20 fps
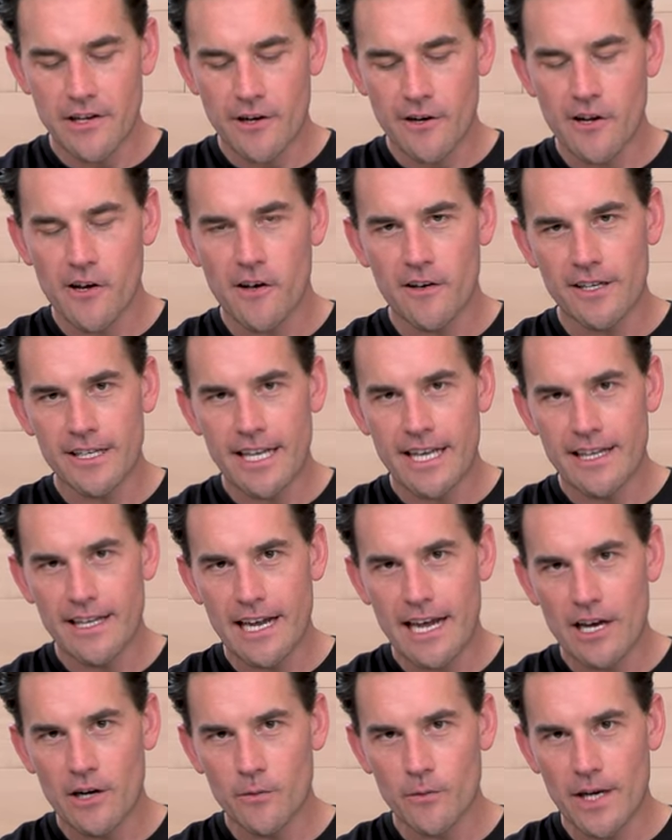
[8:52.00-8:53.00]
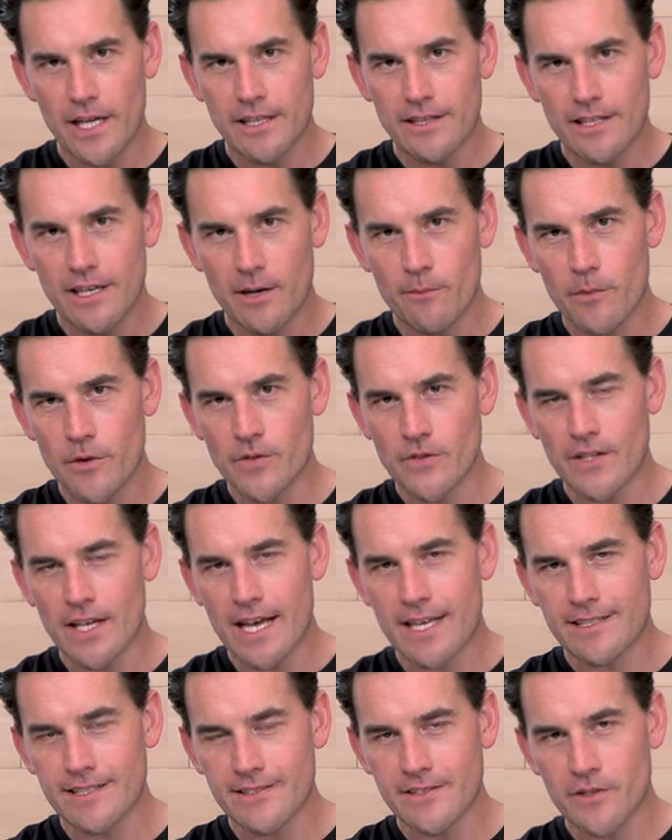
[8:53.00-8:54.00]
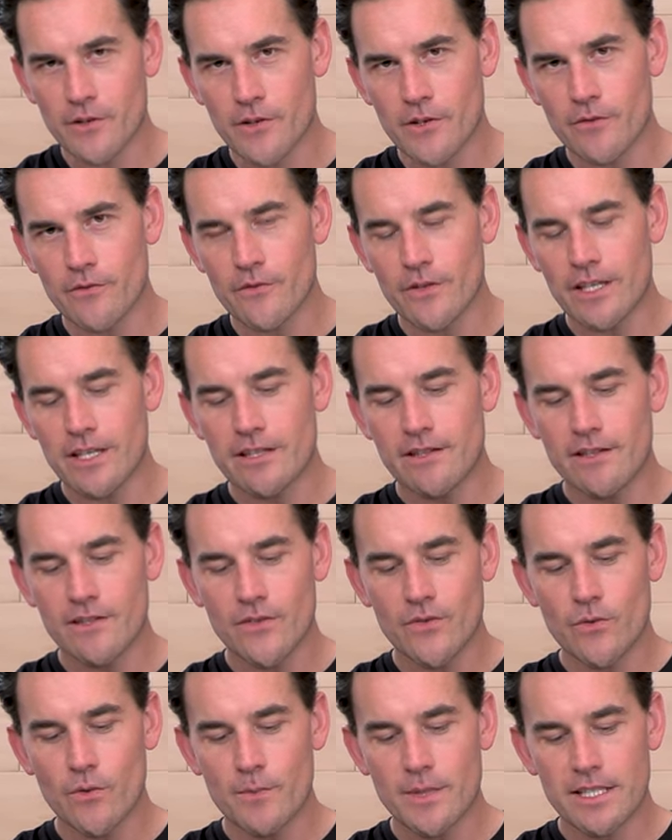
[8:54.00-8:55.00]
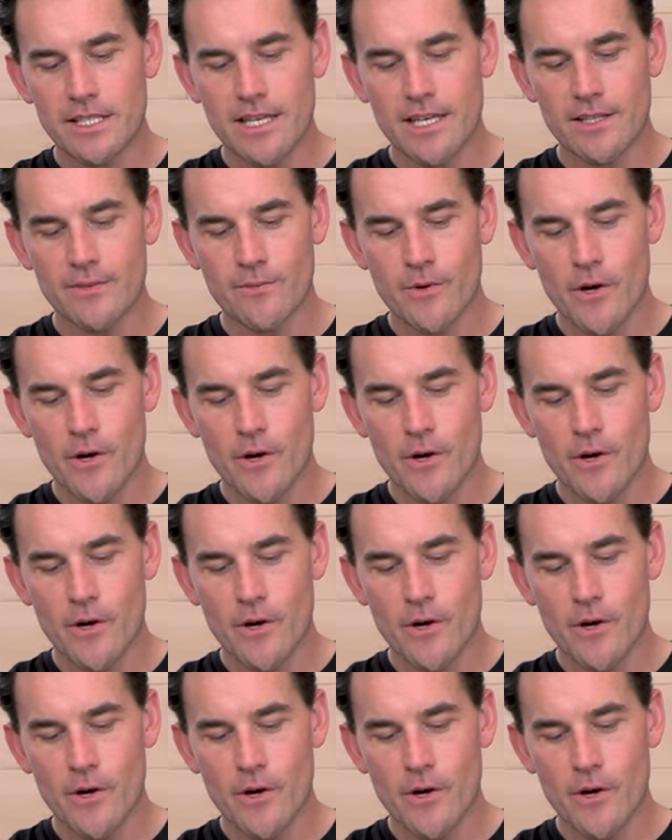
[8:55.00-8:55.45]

they're calling that out right there. Most glasses are going to fit in the Suomy TX